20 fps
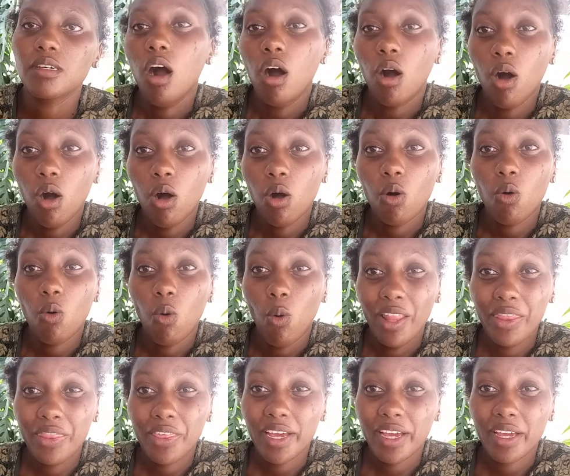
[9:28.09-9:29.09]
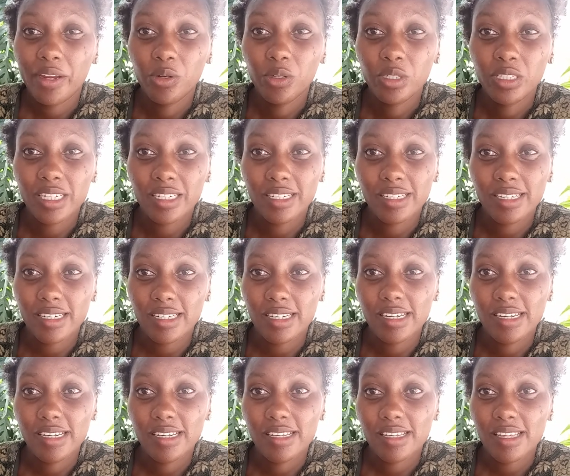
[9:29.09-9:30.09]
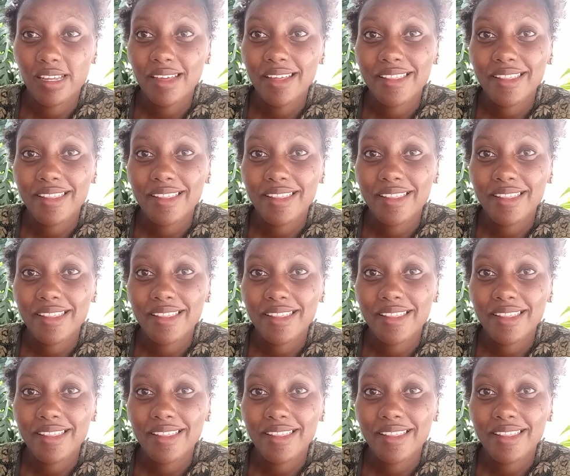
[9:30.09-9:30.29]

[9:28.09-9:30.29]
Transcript: oh one thing i noticed is